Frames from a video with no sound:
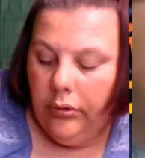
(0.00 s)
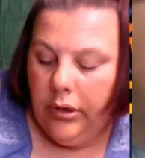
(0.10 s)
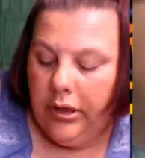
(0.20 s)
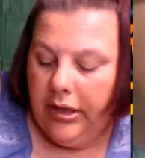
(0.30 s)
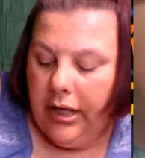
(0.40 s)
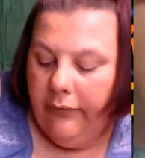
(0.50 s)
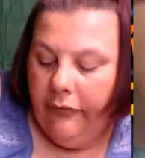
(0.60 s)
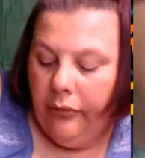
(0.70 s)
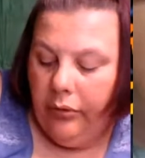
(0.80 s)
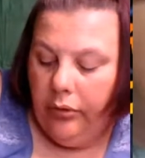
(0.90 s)
they're set
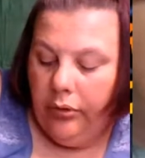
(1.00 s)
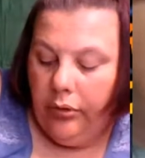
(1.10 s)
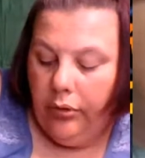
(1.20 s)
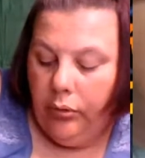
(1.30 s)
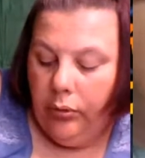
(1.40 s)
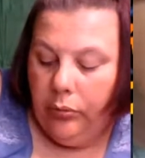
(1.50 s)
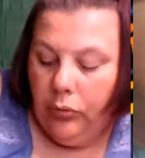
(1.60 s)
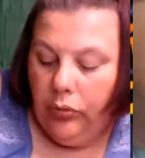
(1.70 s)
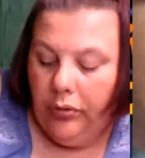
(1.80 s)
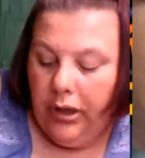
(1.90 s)
for their
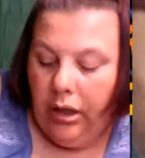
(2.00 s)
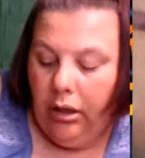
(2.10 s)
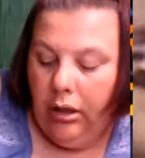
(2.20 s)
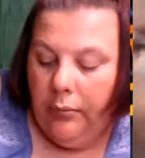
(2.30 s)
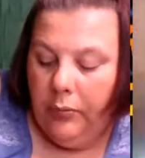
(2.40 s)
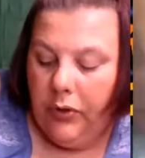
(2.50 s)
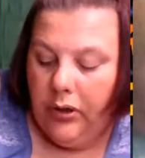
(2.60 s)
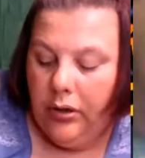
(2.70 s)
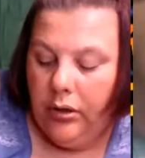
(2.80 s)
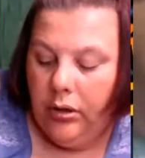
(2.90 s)
normal
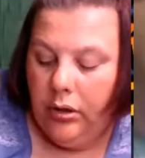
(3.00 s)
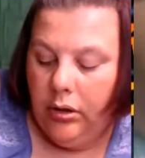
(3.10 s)
times.